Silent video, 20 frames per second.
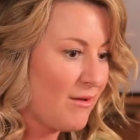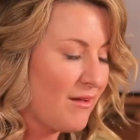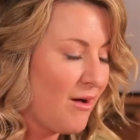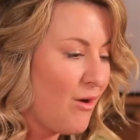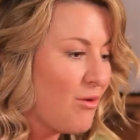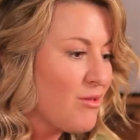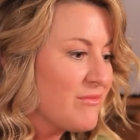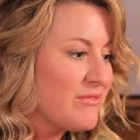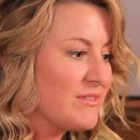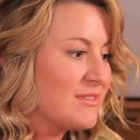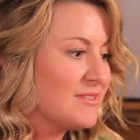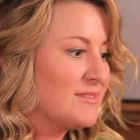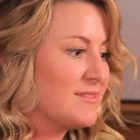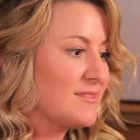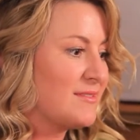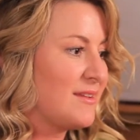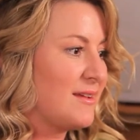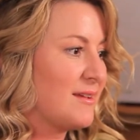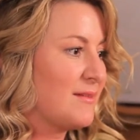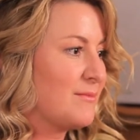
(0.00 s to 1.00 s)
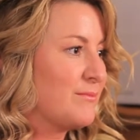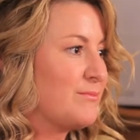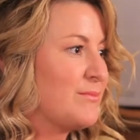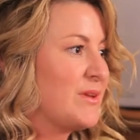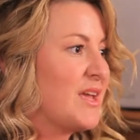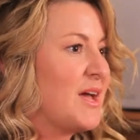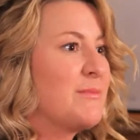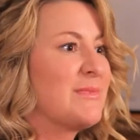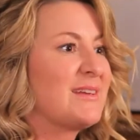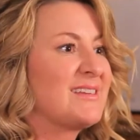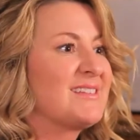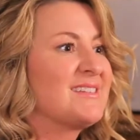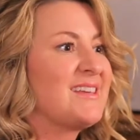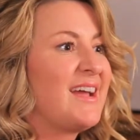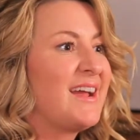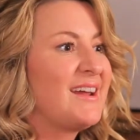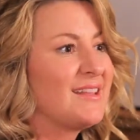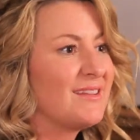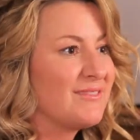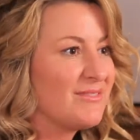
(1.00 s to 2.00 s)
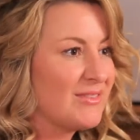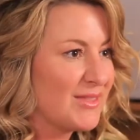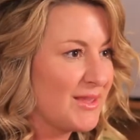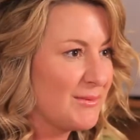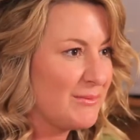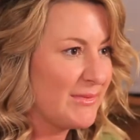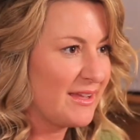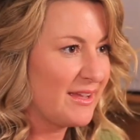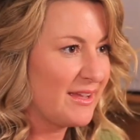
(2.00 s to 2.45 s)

all of this uh, become exciting for them